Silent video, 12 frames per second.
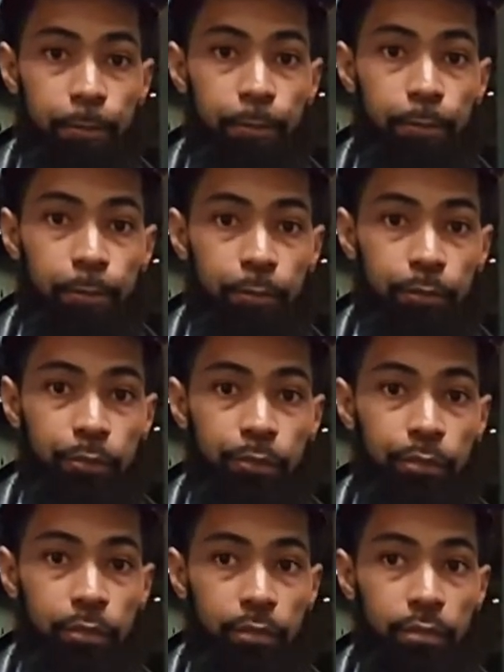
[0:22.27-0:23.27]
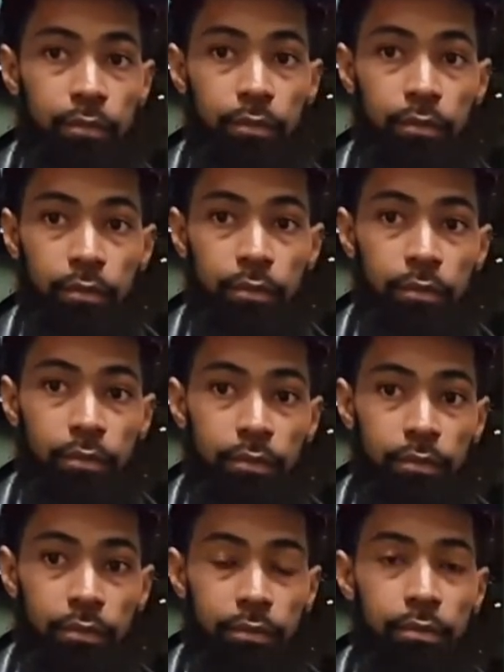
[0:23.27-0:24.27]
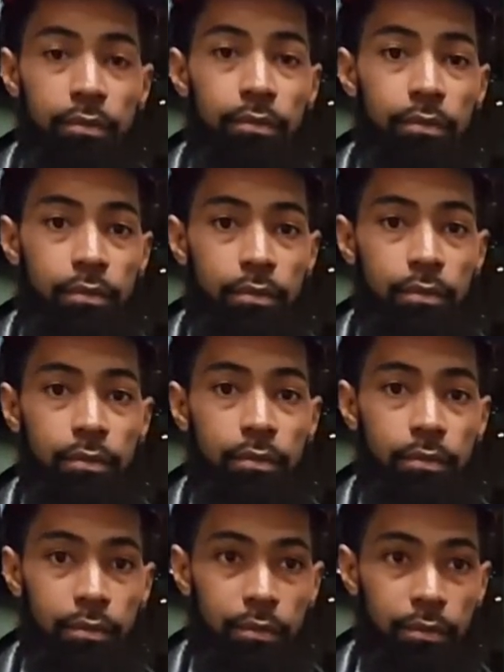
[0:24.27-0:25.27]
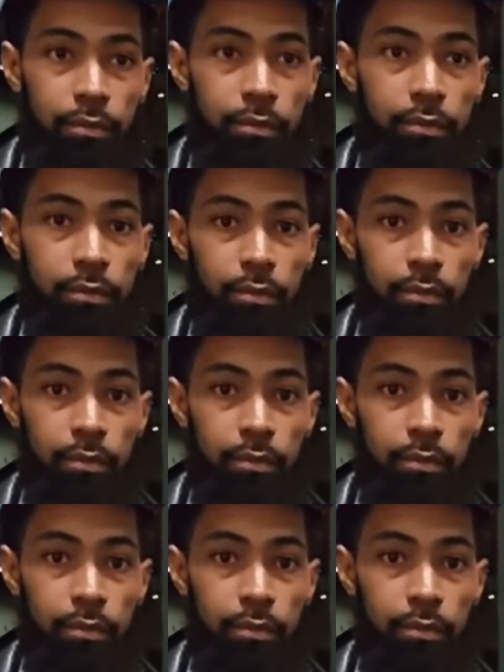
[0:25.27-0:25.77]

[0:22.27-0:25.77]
[no speech]